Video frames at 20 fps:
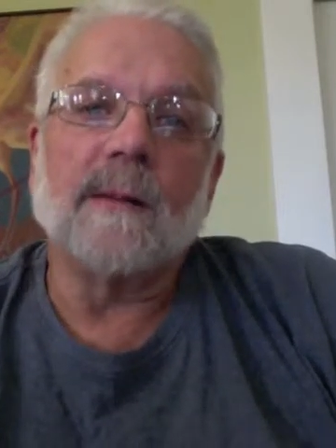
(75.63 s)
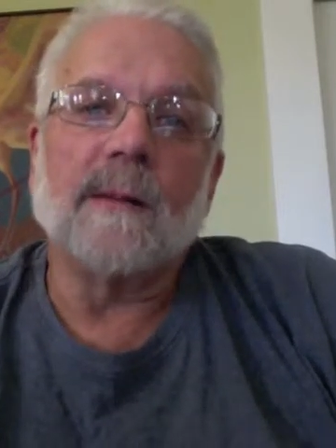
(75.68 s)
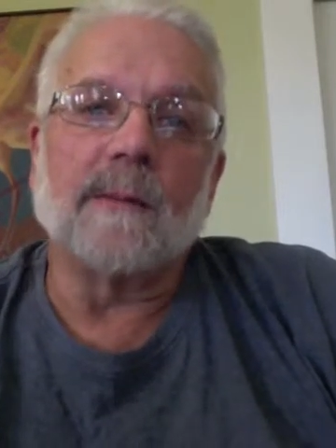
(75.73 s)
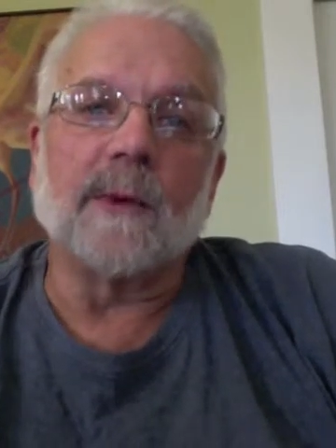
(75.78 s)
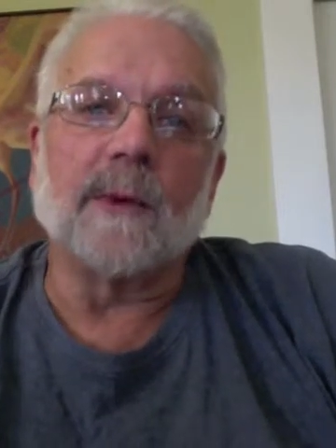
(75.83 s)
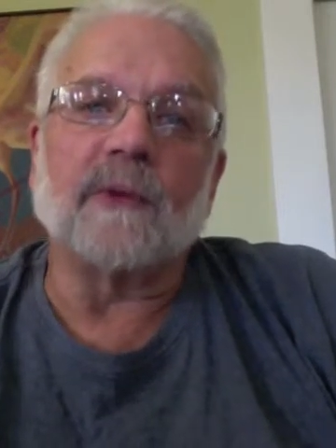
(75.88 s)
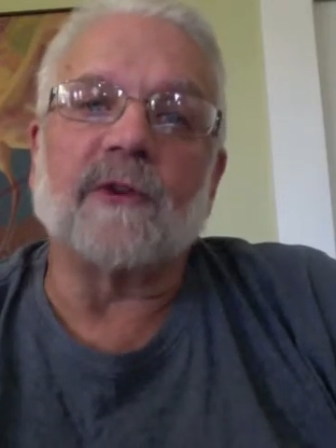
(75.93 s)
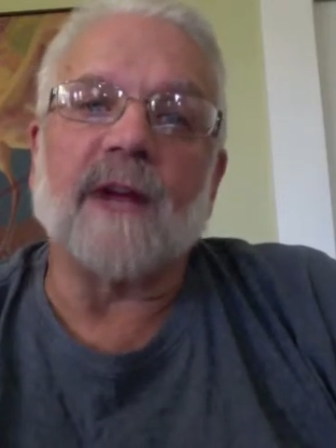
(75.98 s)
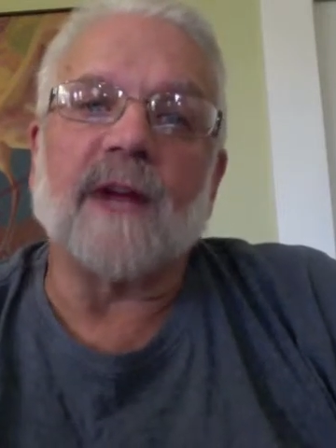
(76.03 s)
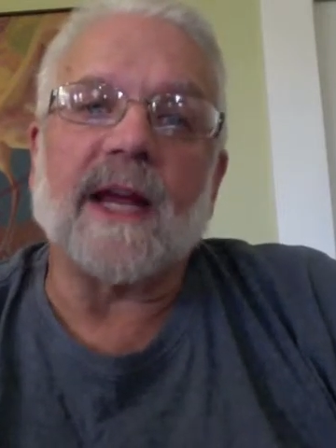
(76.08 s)

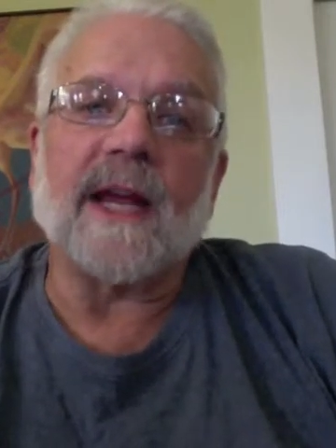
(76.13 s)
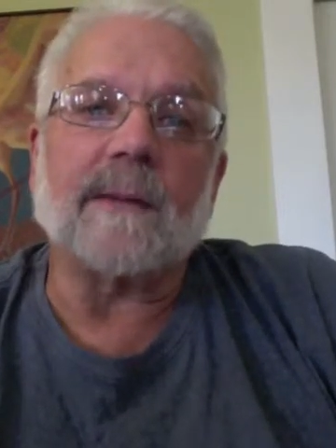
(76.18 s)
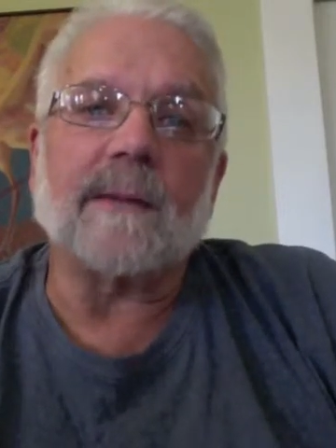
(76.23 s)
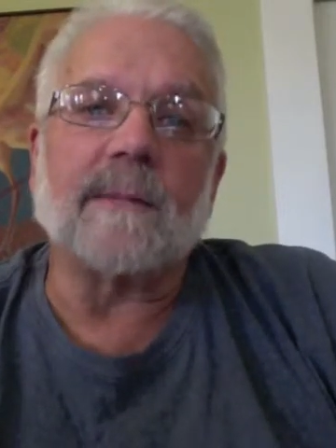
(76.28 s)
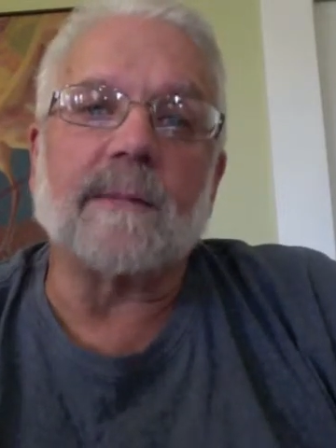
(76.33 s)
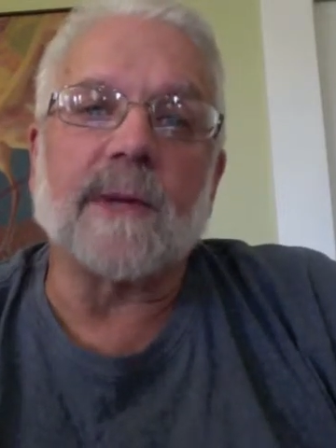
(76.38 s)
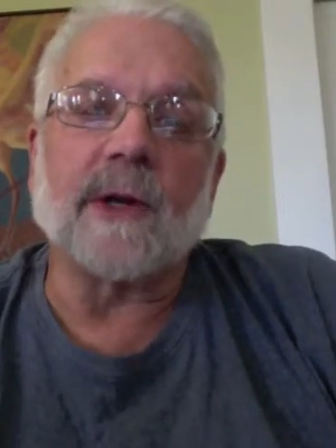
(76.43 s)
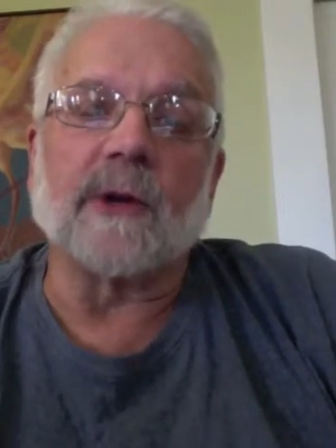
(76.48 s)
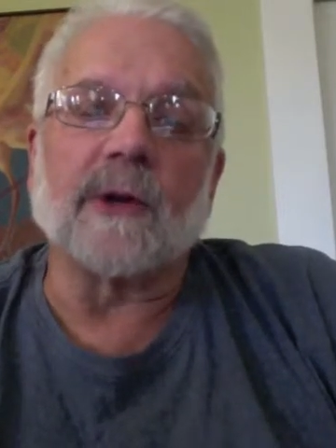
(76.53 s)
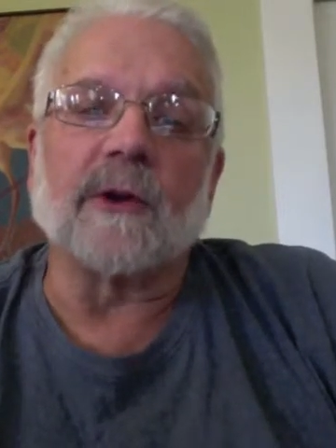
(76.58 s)
mosaic
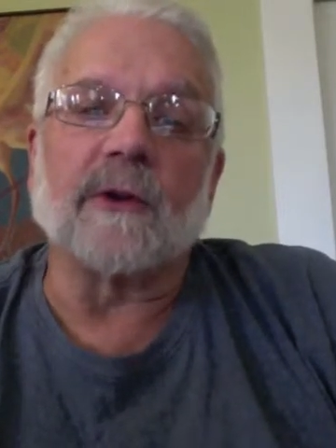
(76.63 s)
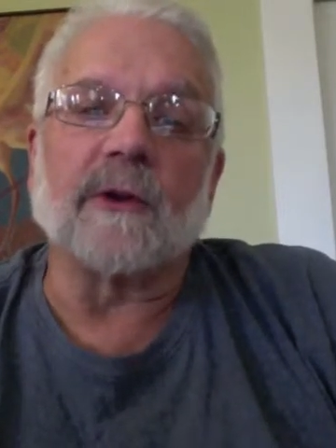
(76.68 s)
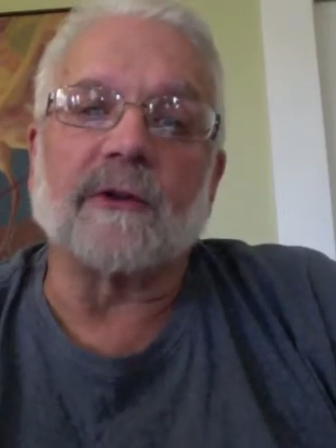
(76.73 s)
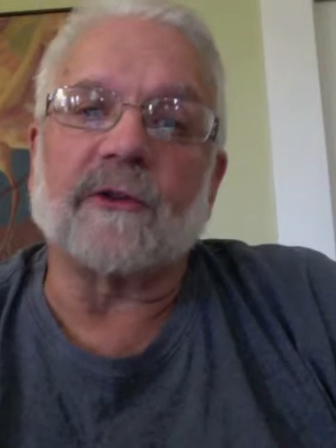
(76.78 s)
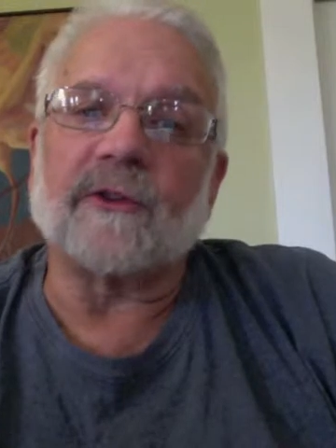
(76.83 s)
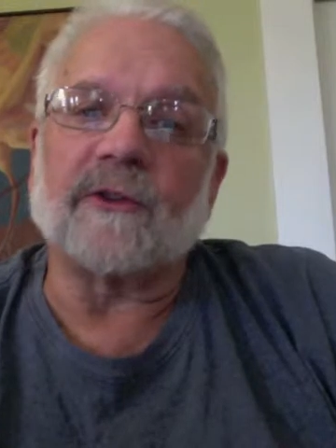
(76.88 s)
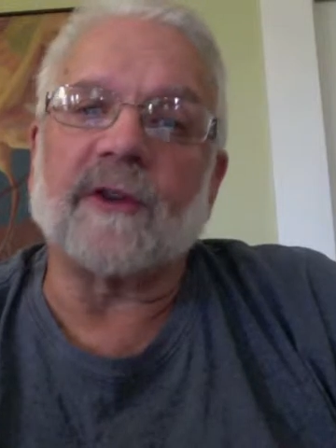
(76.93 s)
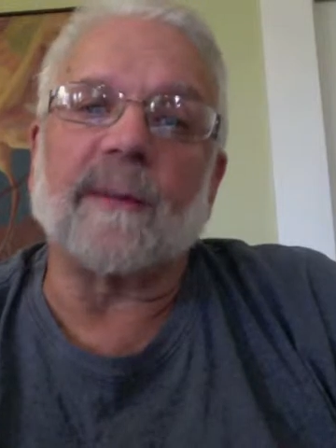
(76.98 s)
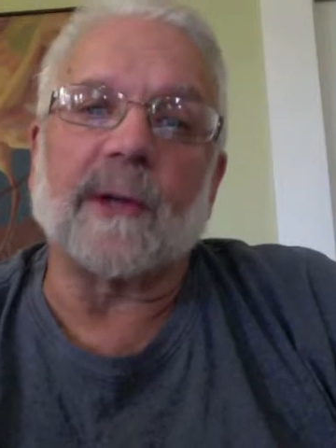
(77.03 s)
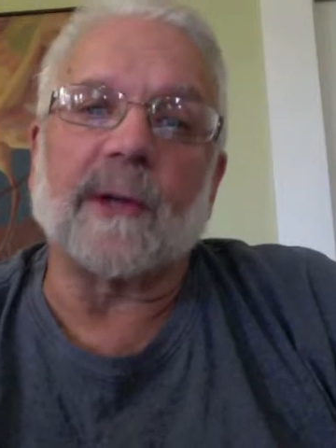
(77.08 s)
murals
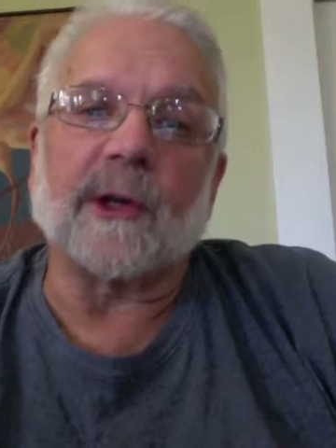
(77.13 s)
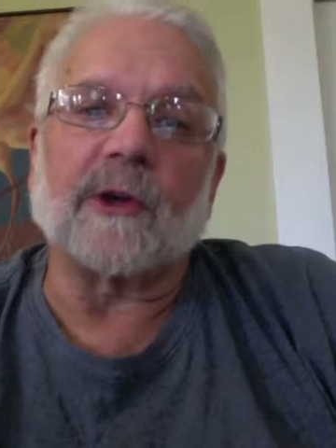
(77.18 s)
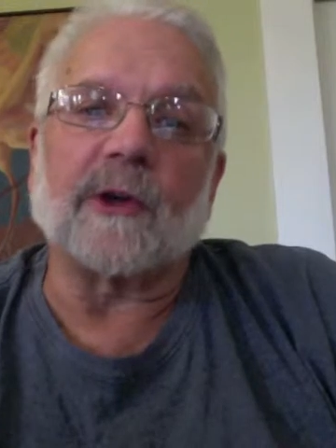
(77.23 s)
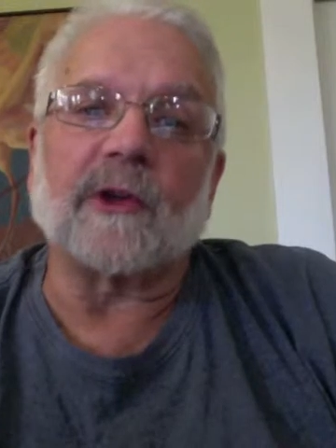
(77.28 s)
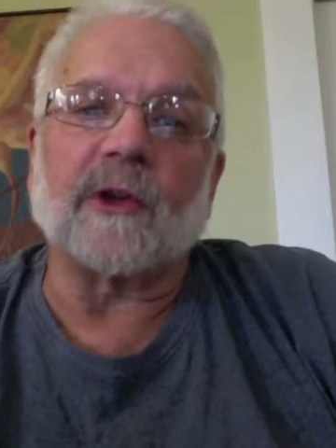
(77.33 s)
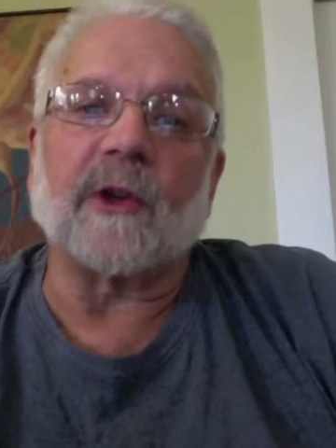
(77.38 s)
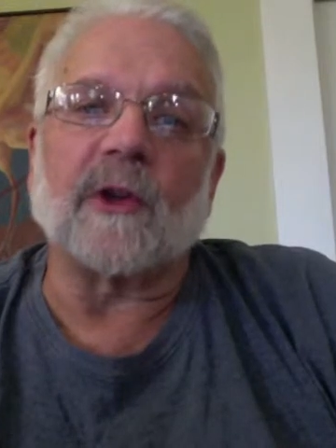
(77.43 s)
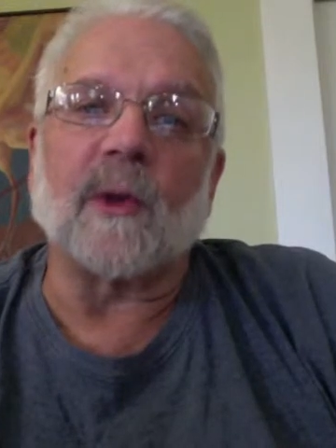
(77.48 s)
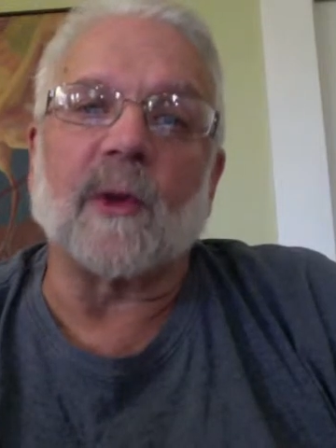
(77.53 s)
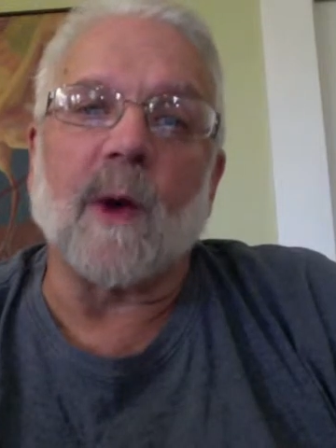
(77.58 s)
similar
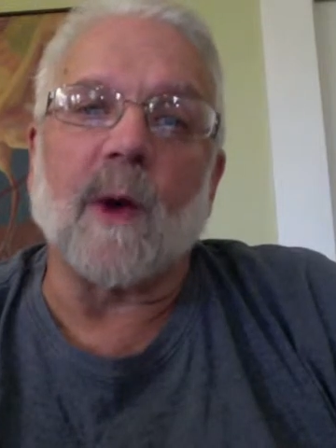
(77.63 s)
to the